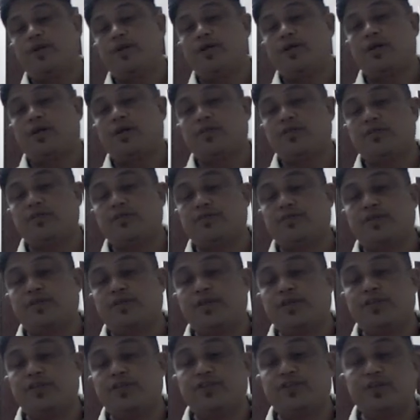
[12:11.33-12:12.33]

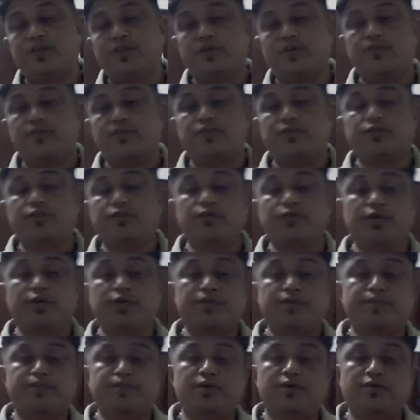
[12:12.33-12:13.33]
classification of the
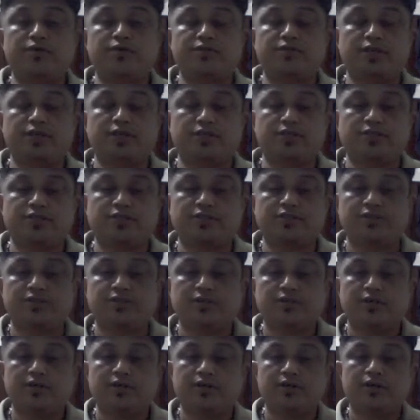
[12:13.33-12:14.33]
schooling process
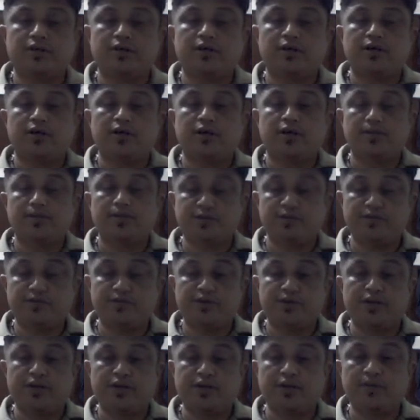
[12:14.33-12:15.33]
have
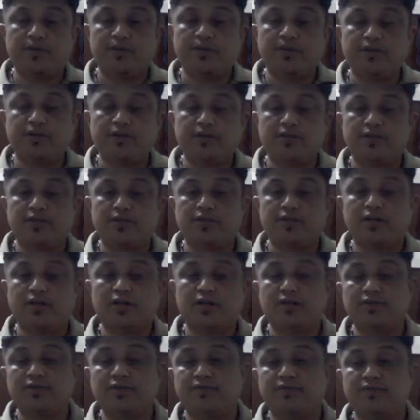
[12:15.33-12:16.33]
different levels and
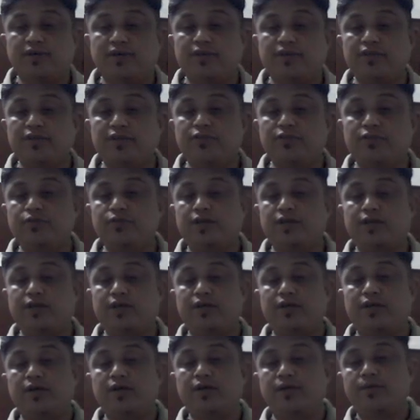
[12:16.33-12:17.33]
classified into like
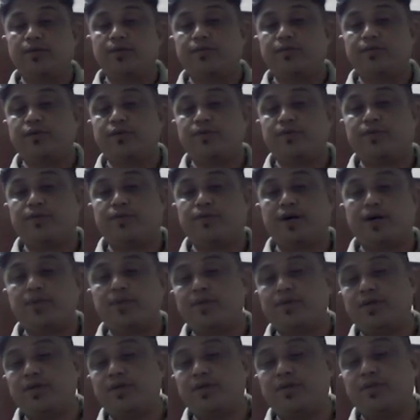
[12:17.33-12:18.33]

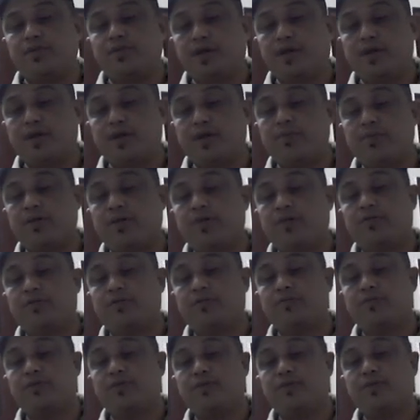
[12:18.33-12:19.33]
pre-primary, primary,
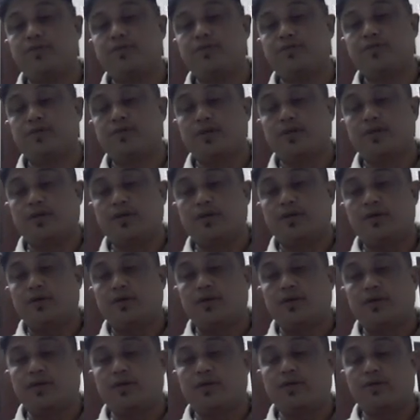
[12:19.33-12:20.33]
sometimes
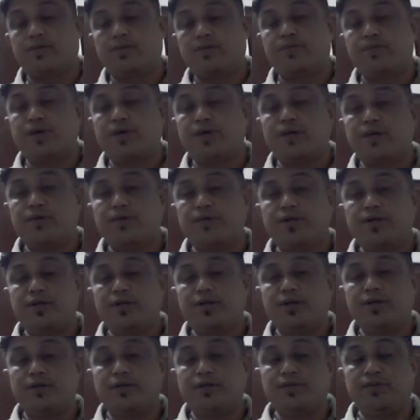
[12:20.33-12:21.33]
lower primary,
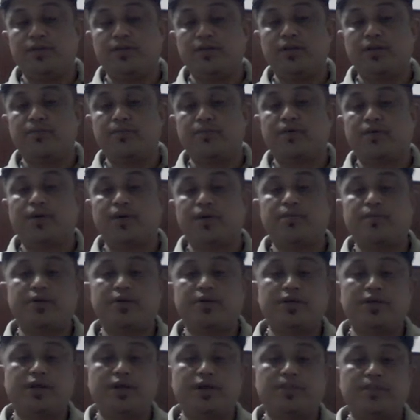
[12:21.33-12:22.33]
middle
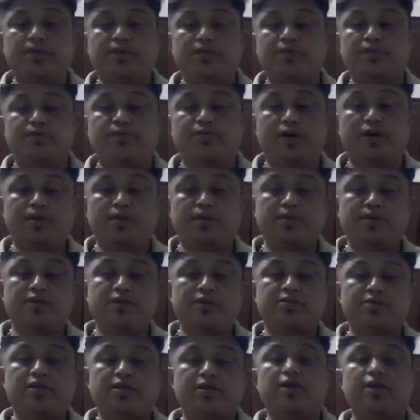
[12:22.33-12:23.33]
primary, upper primary,
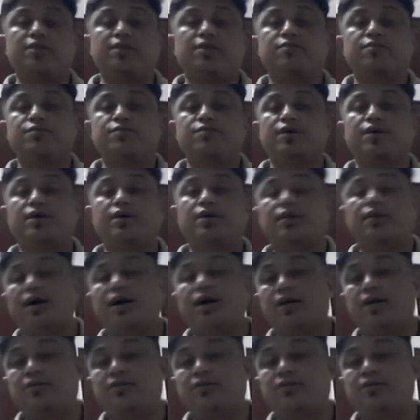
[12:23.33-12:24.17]
secondary, and higher